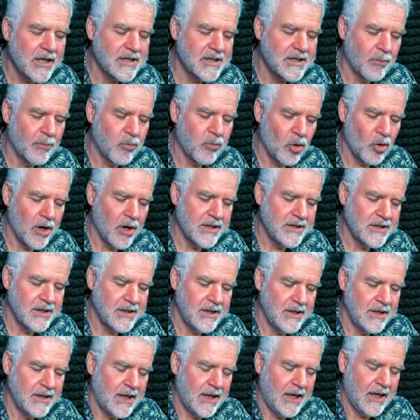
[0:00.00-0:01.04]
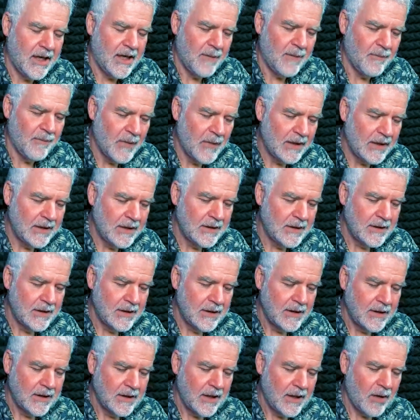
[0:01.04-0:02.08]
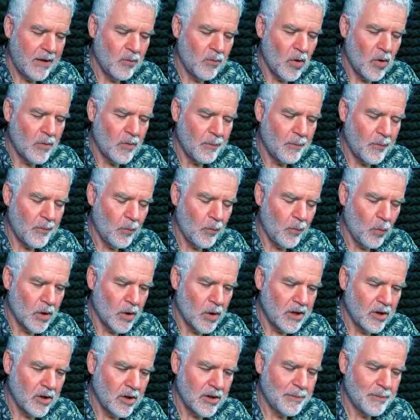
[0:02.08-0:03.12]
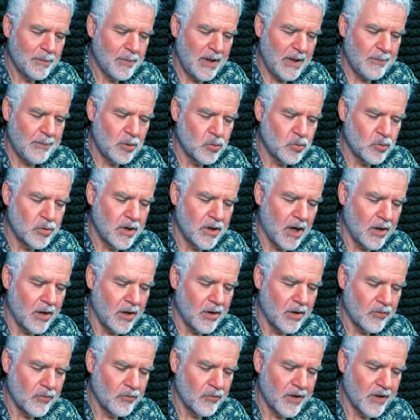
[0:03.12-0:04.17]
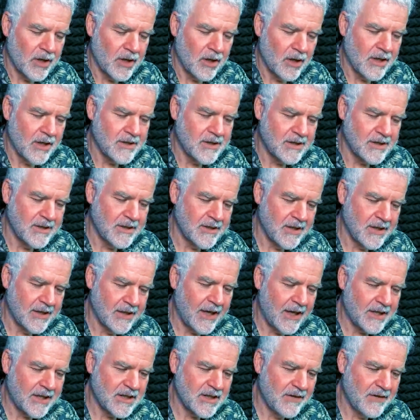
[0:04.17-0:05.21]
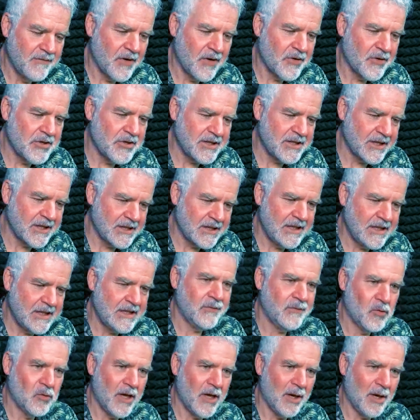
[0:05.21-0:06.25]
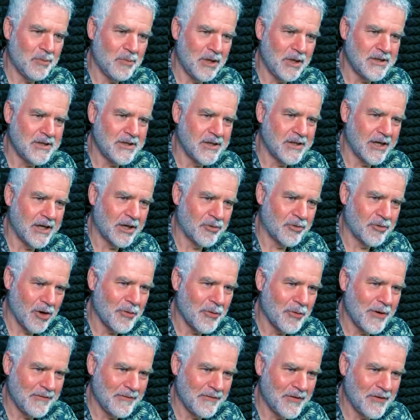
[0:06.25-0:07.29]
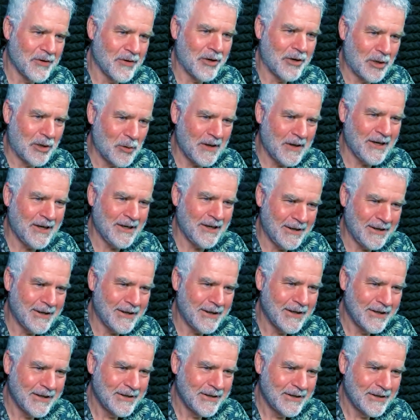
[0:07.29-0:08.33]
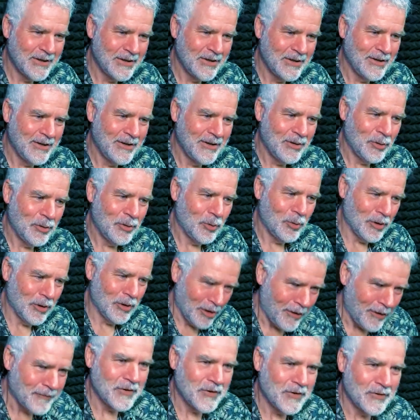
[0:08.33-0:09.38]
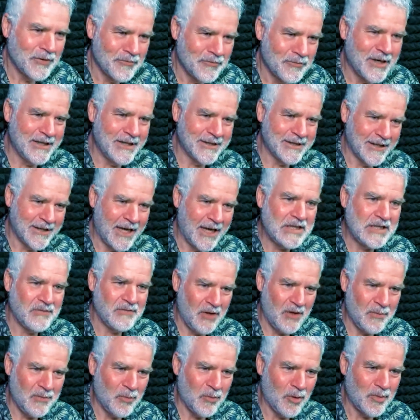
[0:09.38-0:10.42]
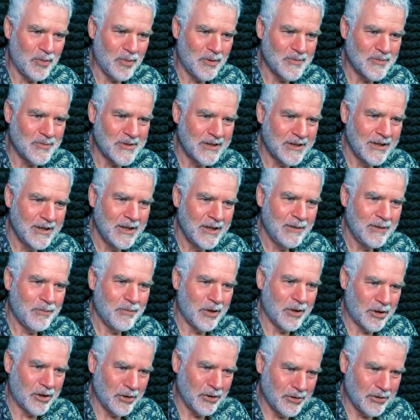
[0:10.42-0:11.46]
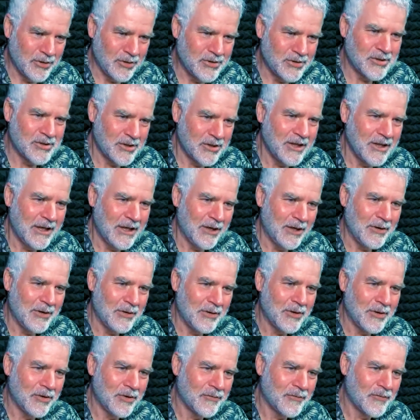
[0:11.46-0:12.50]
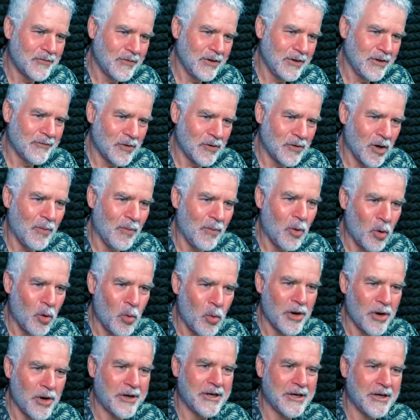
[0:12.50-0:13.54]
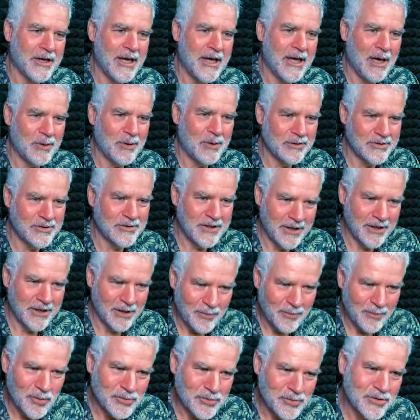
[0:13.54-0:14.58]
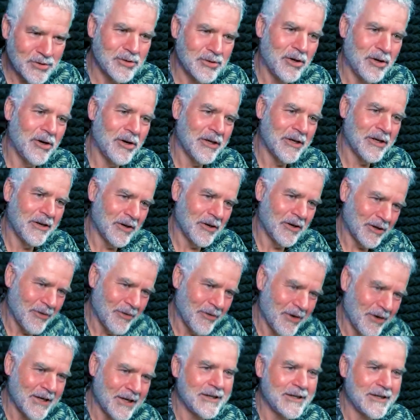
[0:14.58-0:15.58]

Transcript: surprising. Um, and what what a lot of people don't realize is that actually very successful companies that are growing very quickly will often run into cash flow problems. Yes. Because, you know, you've you've got more working capital, so you've got more stock, you've got greater